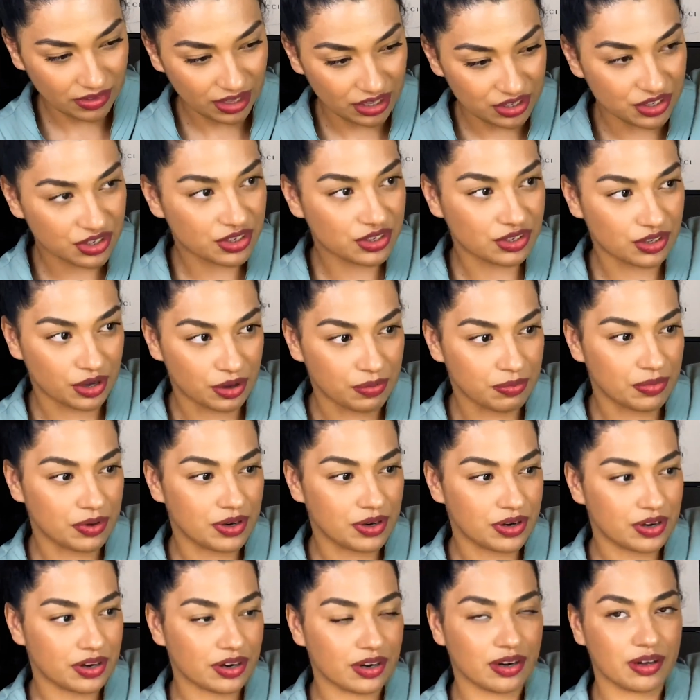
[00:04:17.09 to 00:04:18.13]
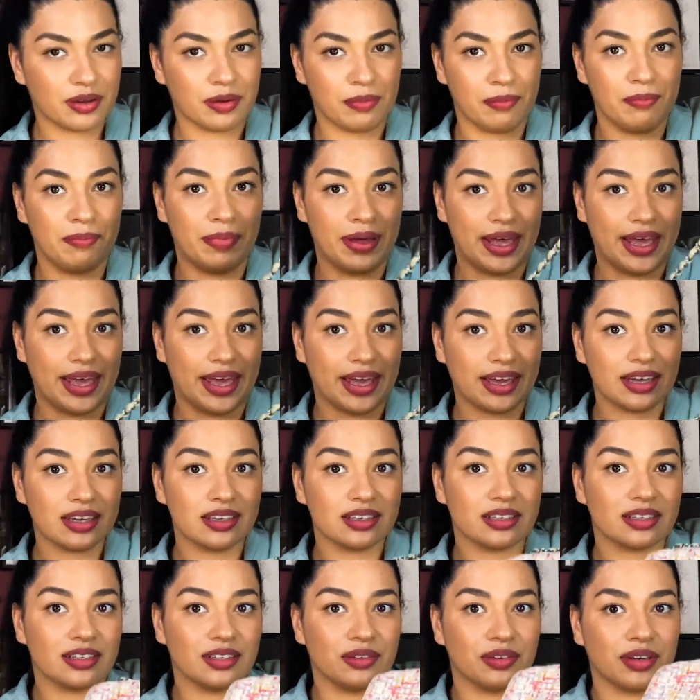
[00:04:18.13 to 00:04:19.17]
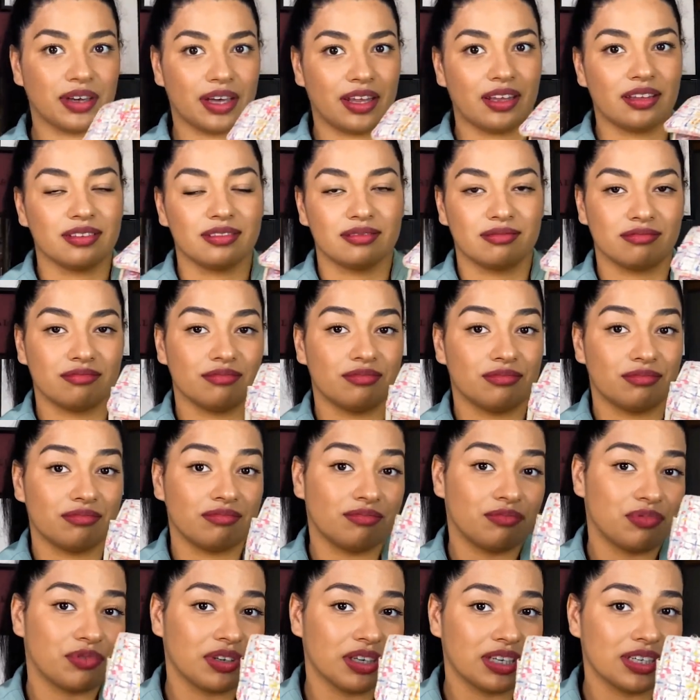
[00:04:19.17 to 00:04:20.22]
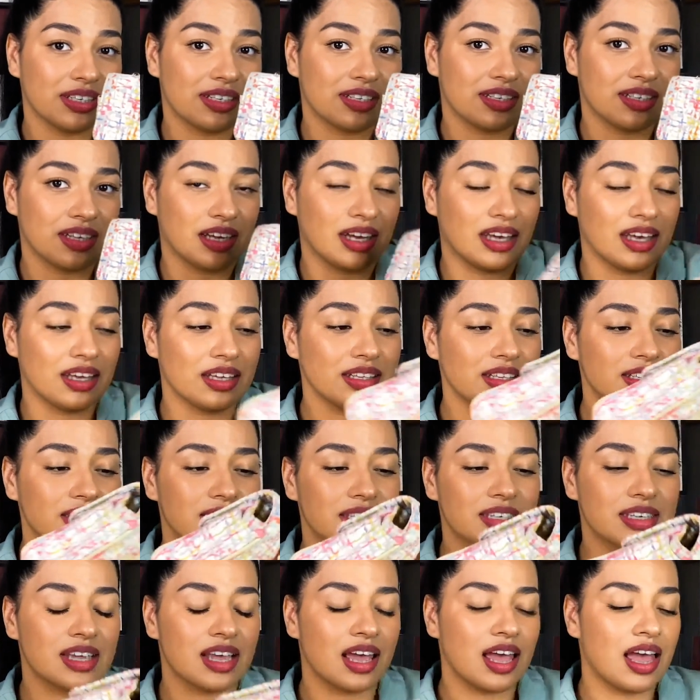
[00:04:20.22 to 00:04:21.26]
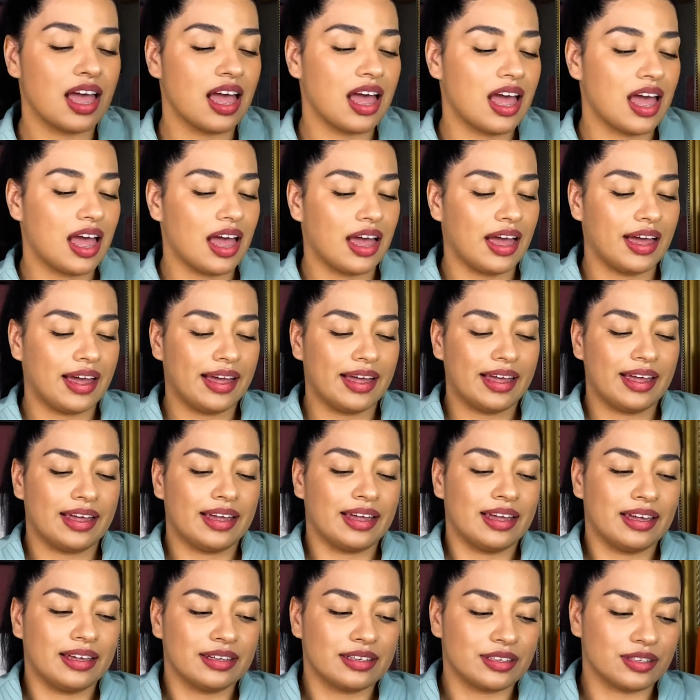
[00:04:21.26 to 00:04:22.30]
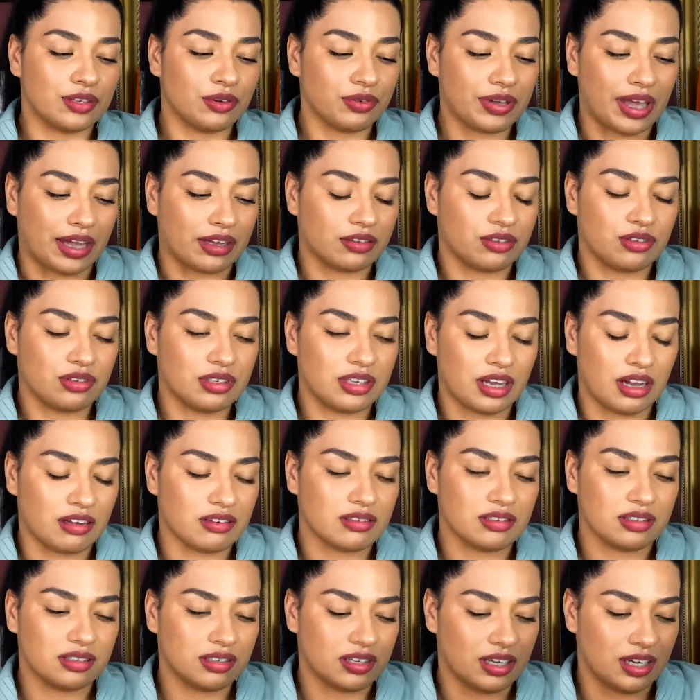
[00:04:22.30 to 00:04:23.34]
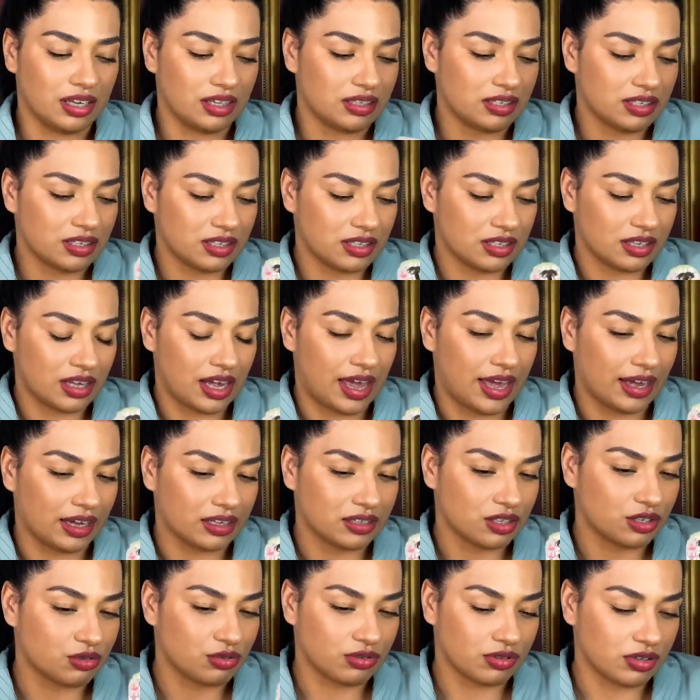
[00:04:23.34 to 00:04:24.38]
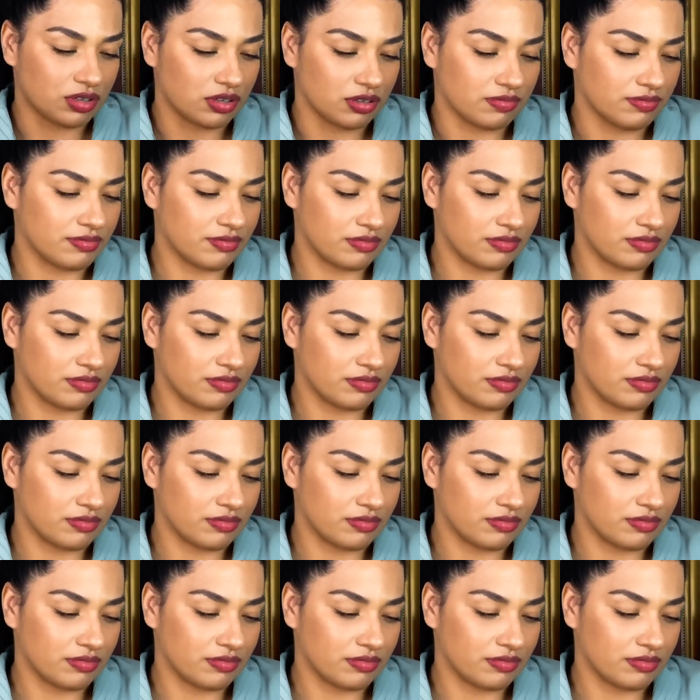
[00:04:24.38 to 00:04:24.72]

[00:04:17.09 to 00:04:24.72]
summer bag, you can really see it. So yeah, 2000, it's extra